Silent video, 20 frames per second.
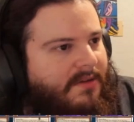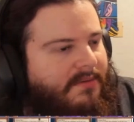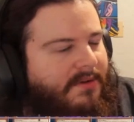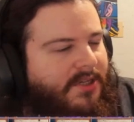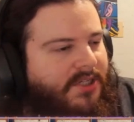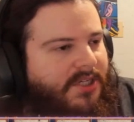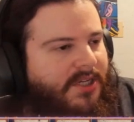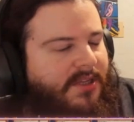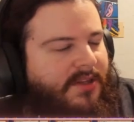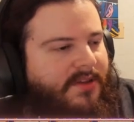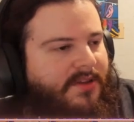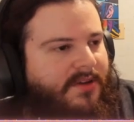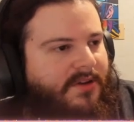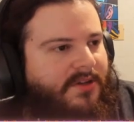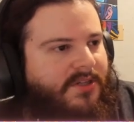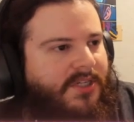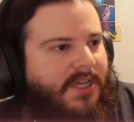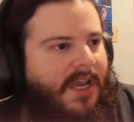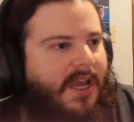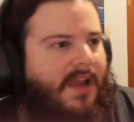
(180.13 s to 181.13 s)
which can
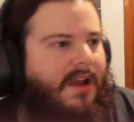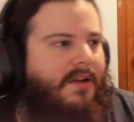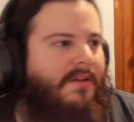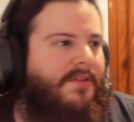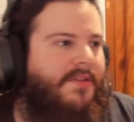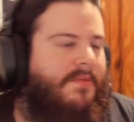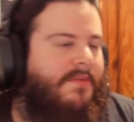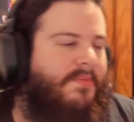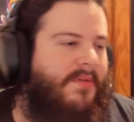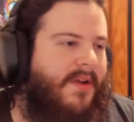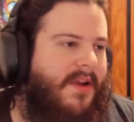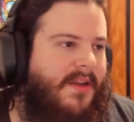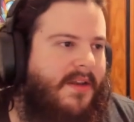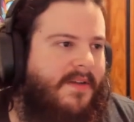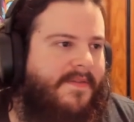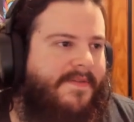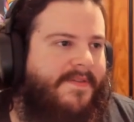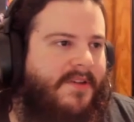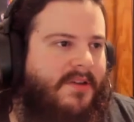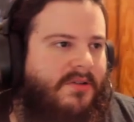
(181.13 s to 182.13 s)
search out the
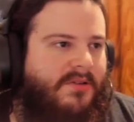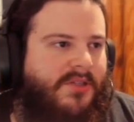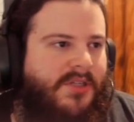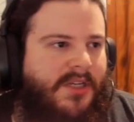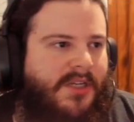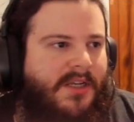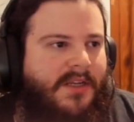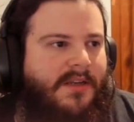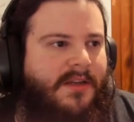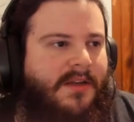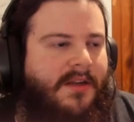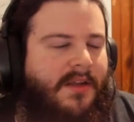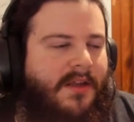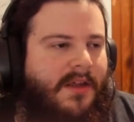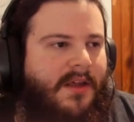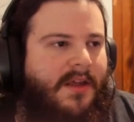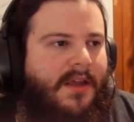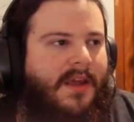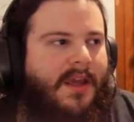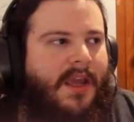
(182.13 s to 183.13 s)
Branded Fusion,
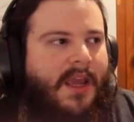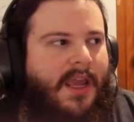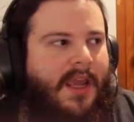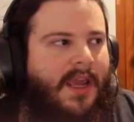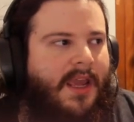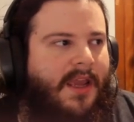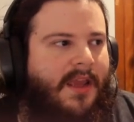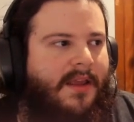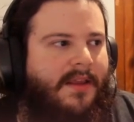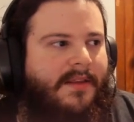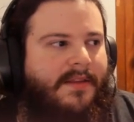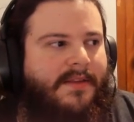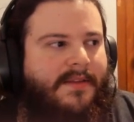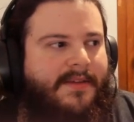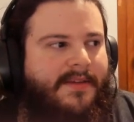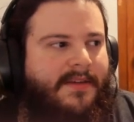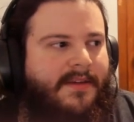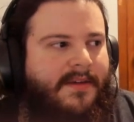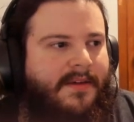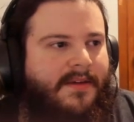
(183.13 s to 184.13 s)

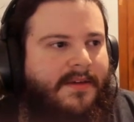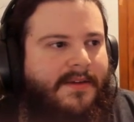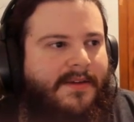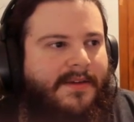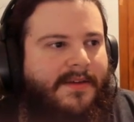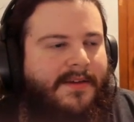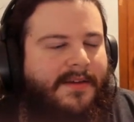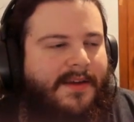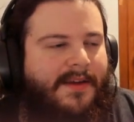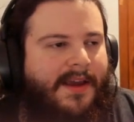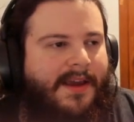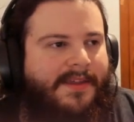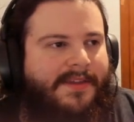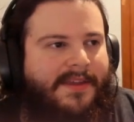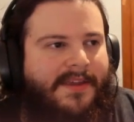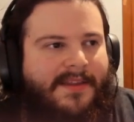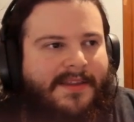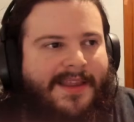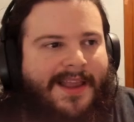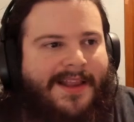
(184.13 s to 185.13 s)
and I
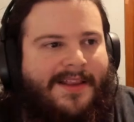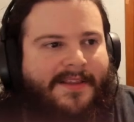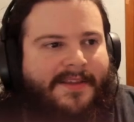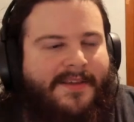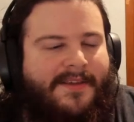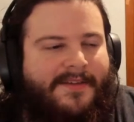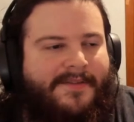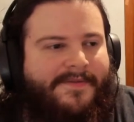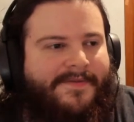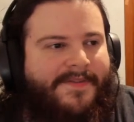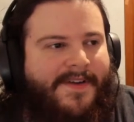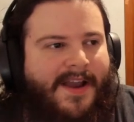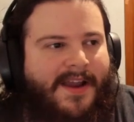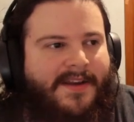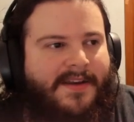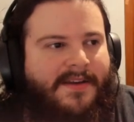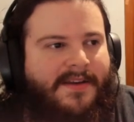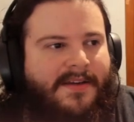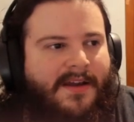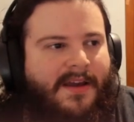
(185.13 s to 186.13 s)
think that's
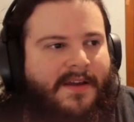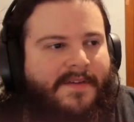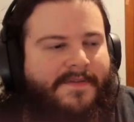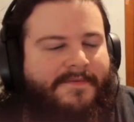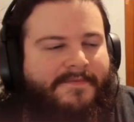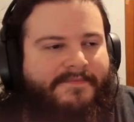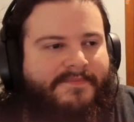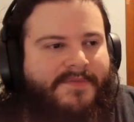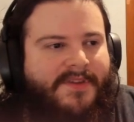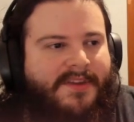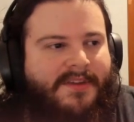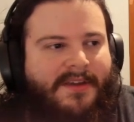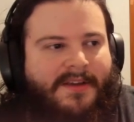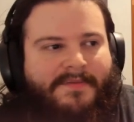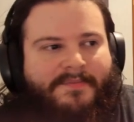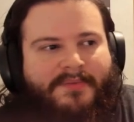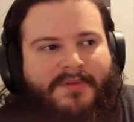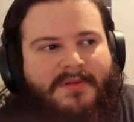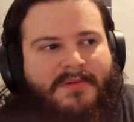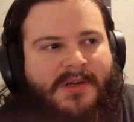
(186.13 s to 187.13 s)
fine enough.
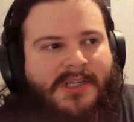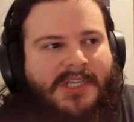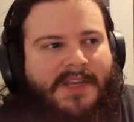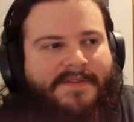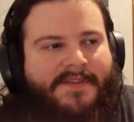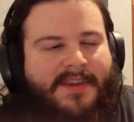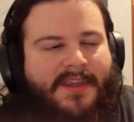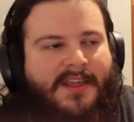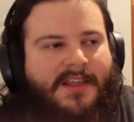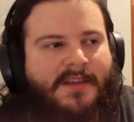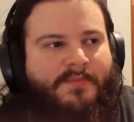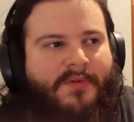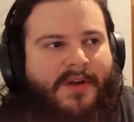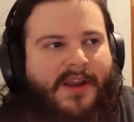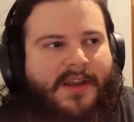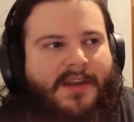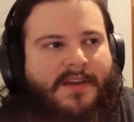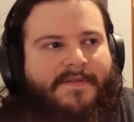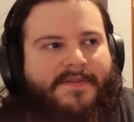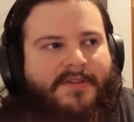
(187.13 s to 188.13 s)
You pretty much have 6
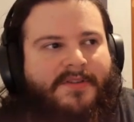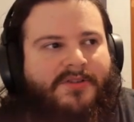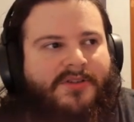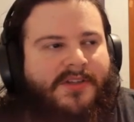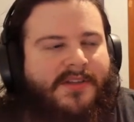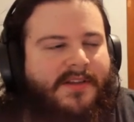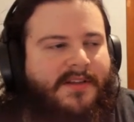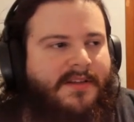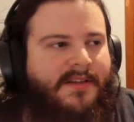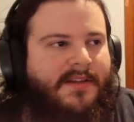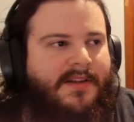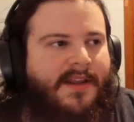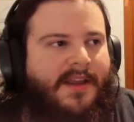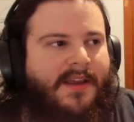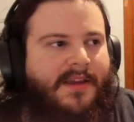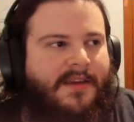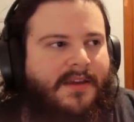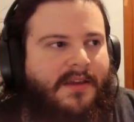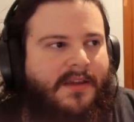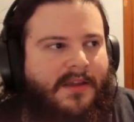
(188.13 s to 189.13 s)
Branded Fusions in the
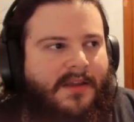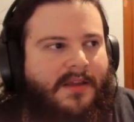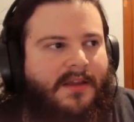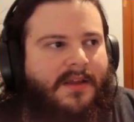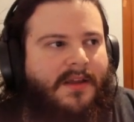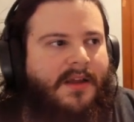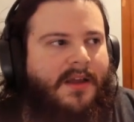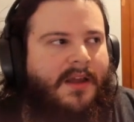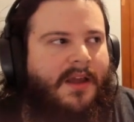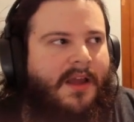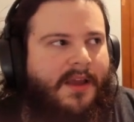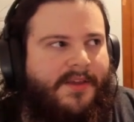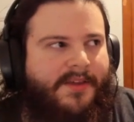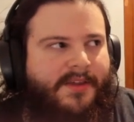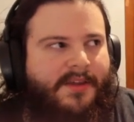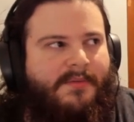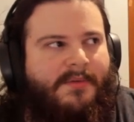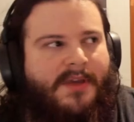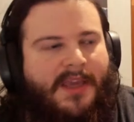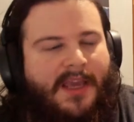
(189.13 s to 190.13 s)
deck,
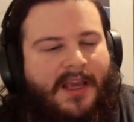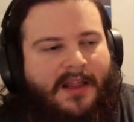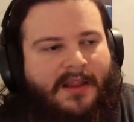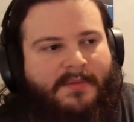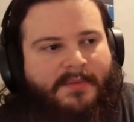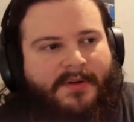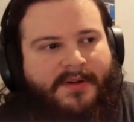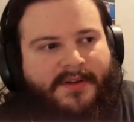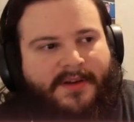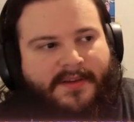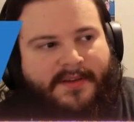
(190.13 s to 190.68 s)
assuming Alibur